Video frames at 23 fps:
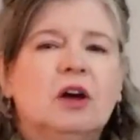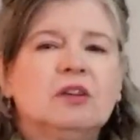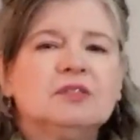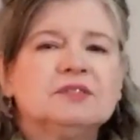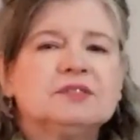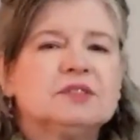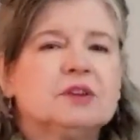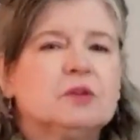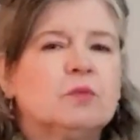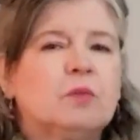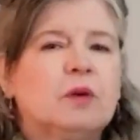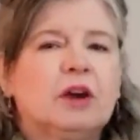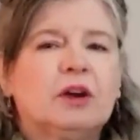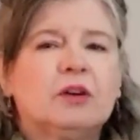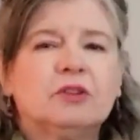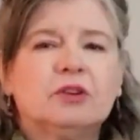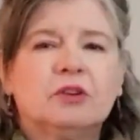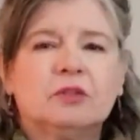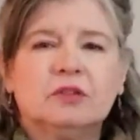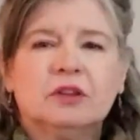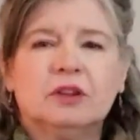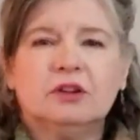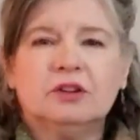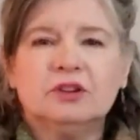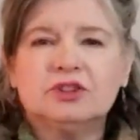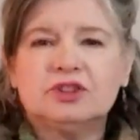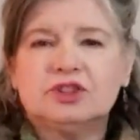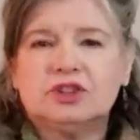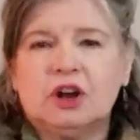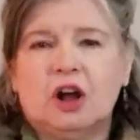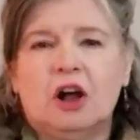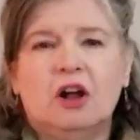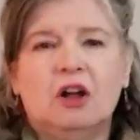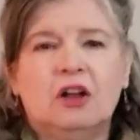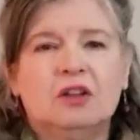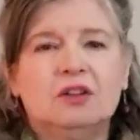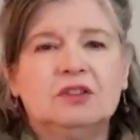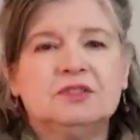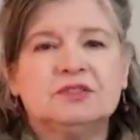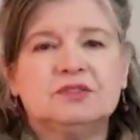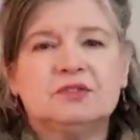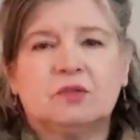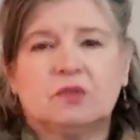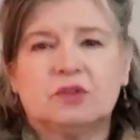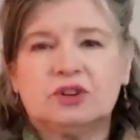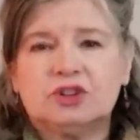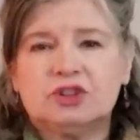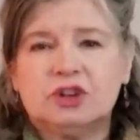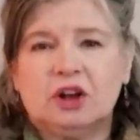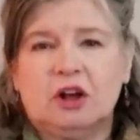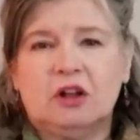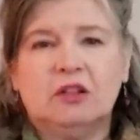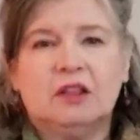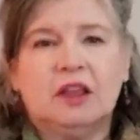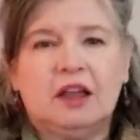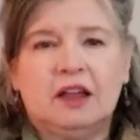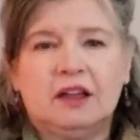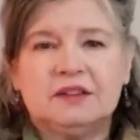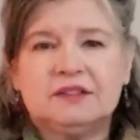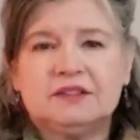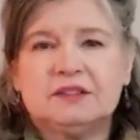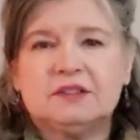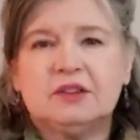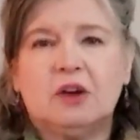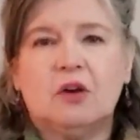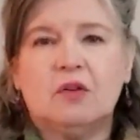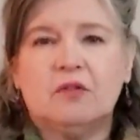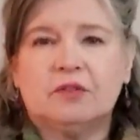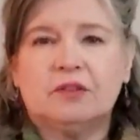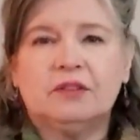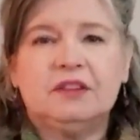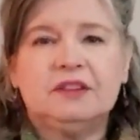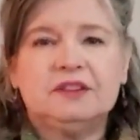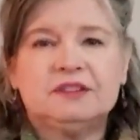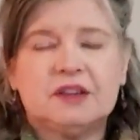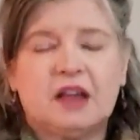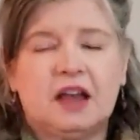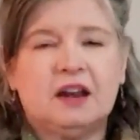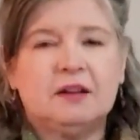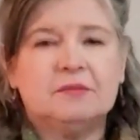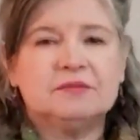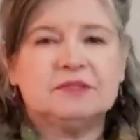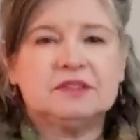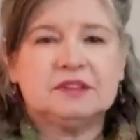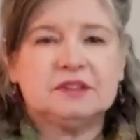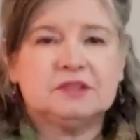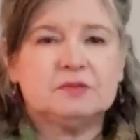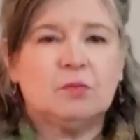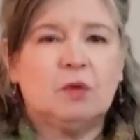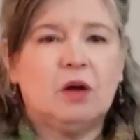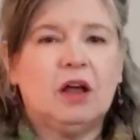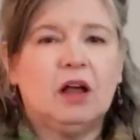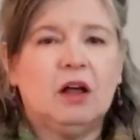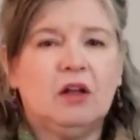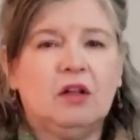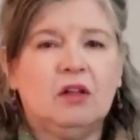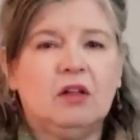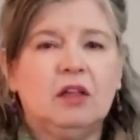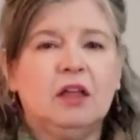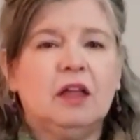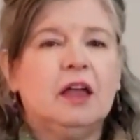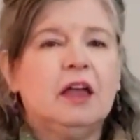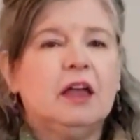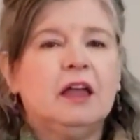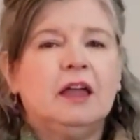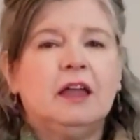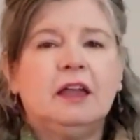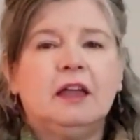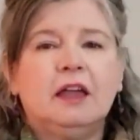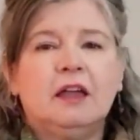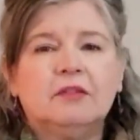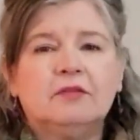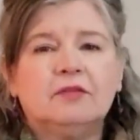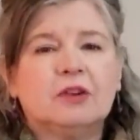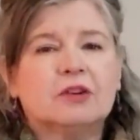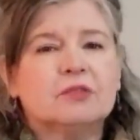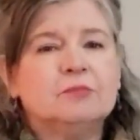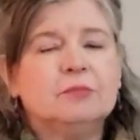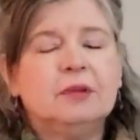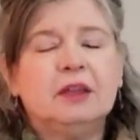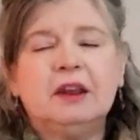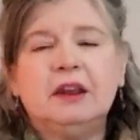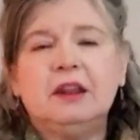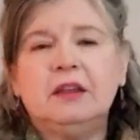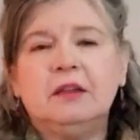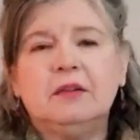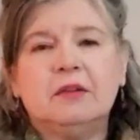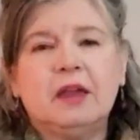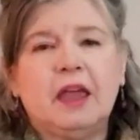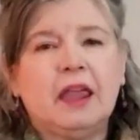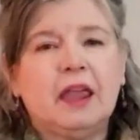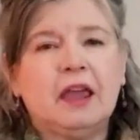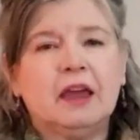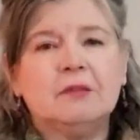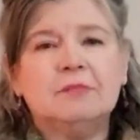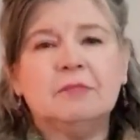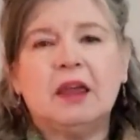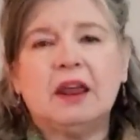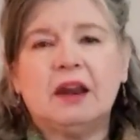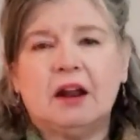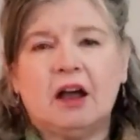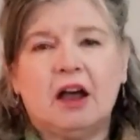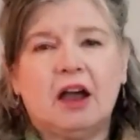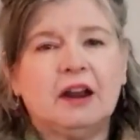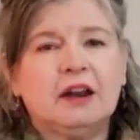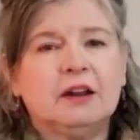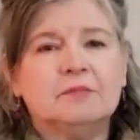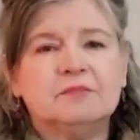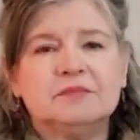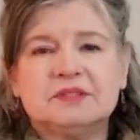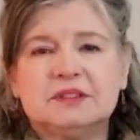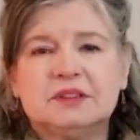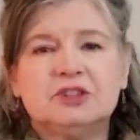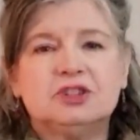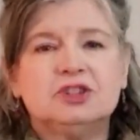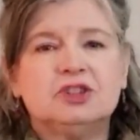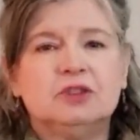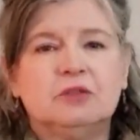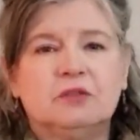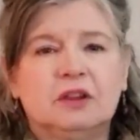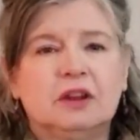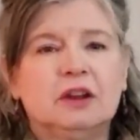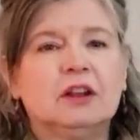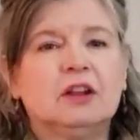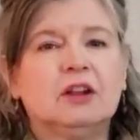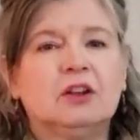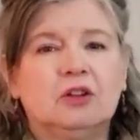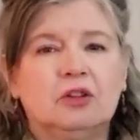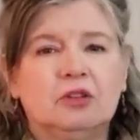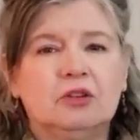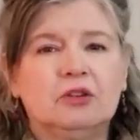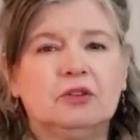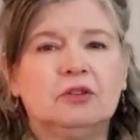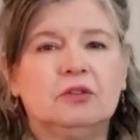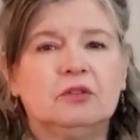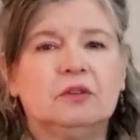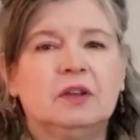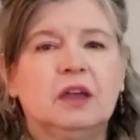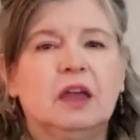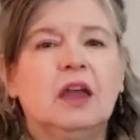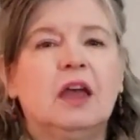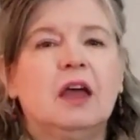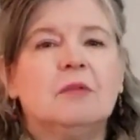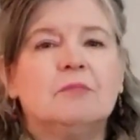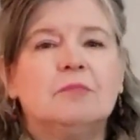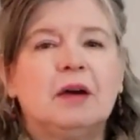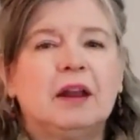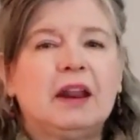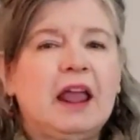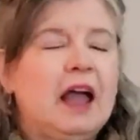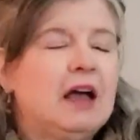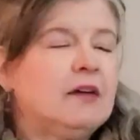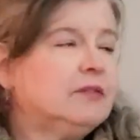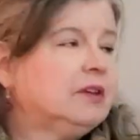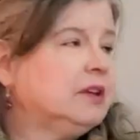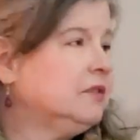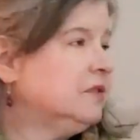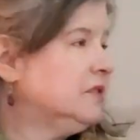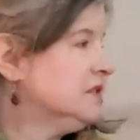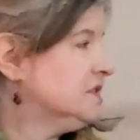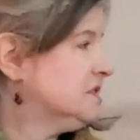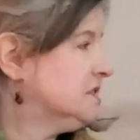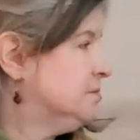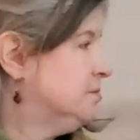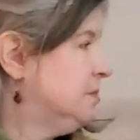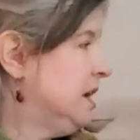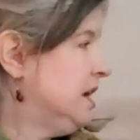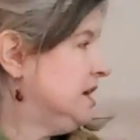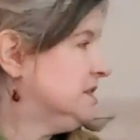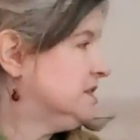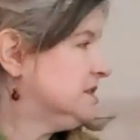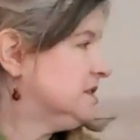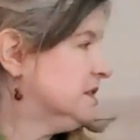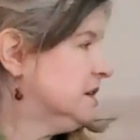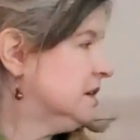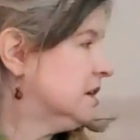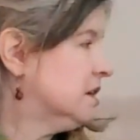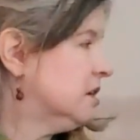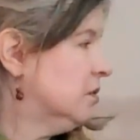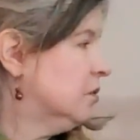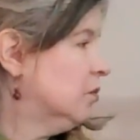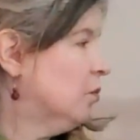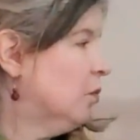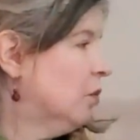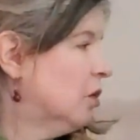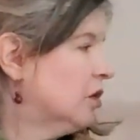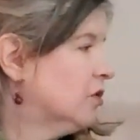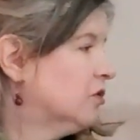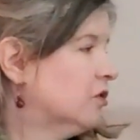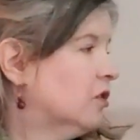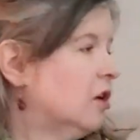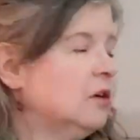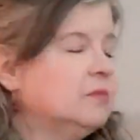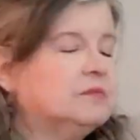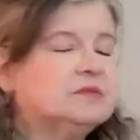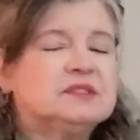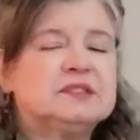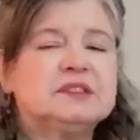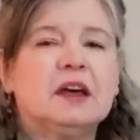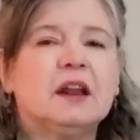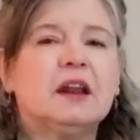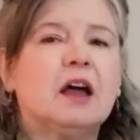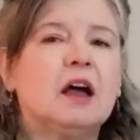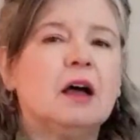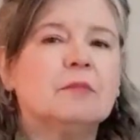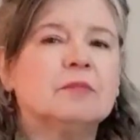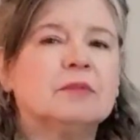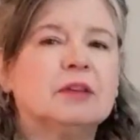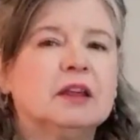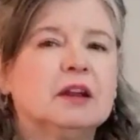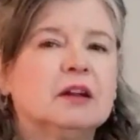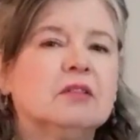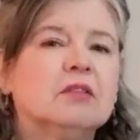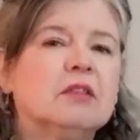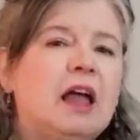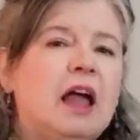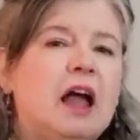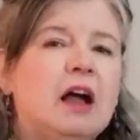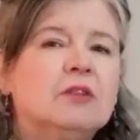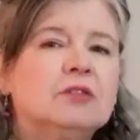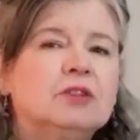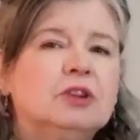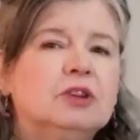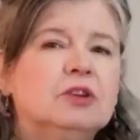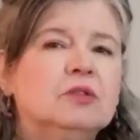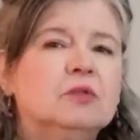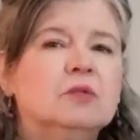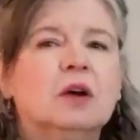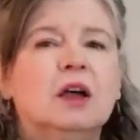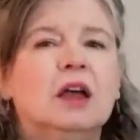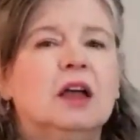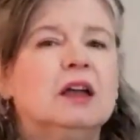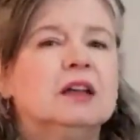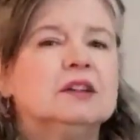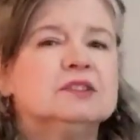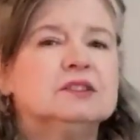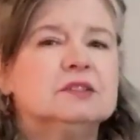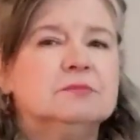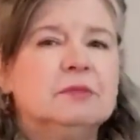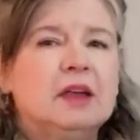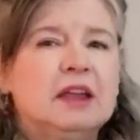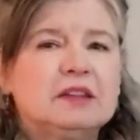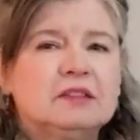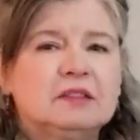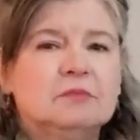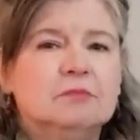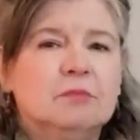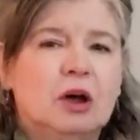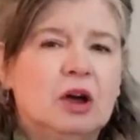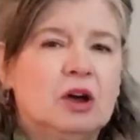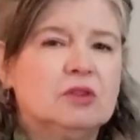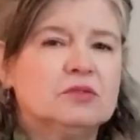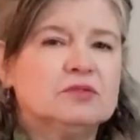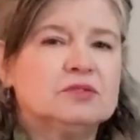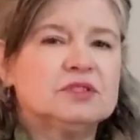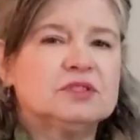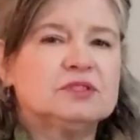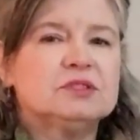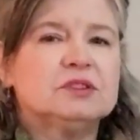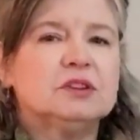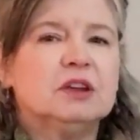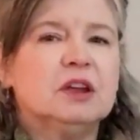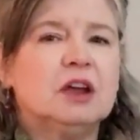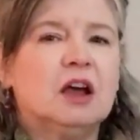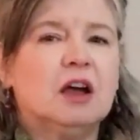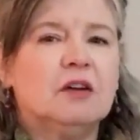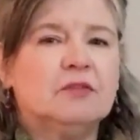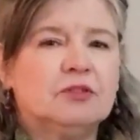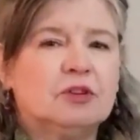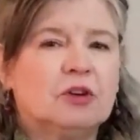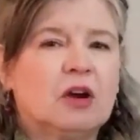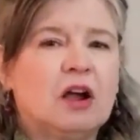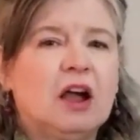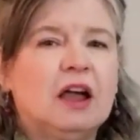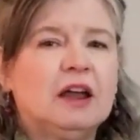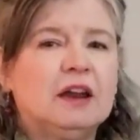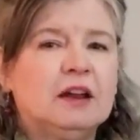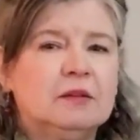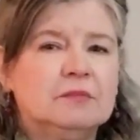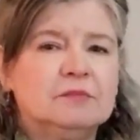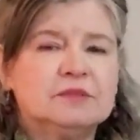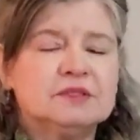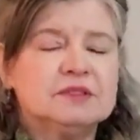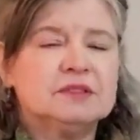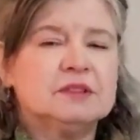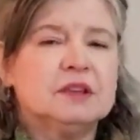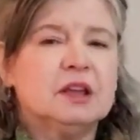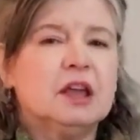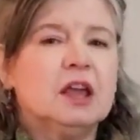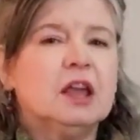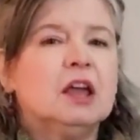also wear your little shawls or shawlettes over these items as well. There are many handmade items that you can include, but having this basic wardrobe set up can allow you to make the most of your items.